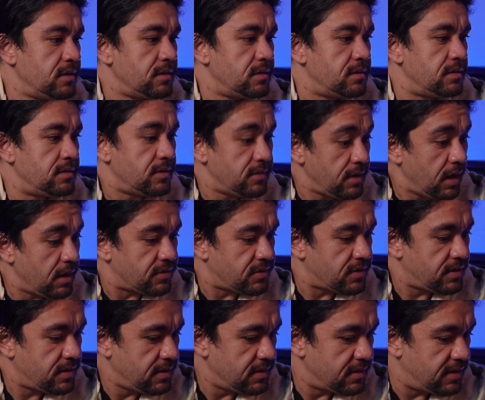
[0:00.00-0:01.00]
So
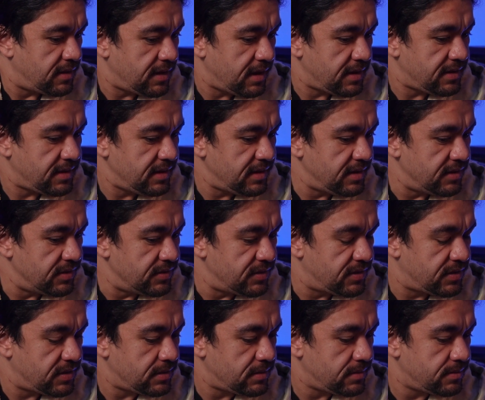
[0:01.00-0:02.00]
yes, that
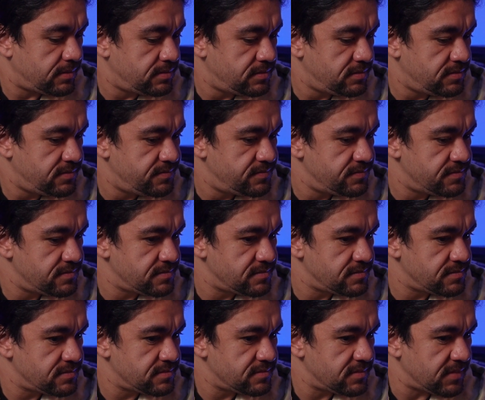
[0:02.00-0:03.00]
is,
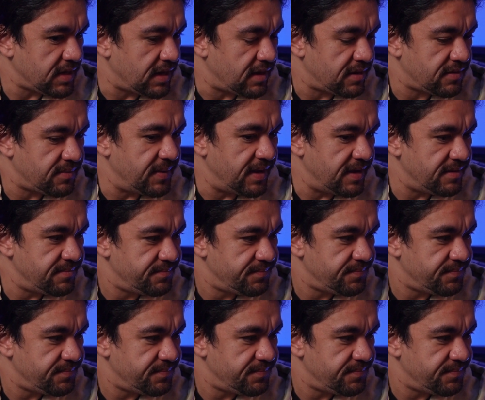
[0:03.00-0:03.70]
yeah, man,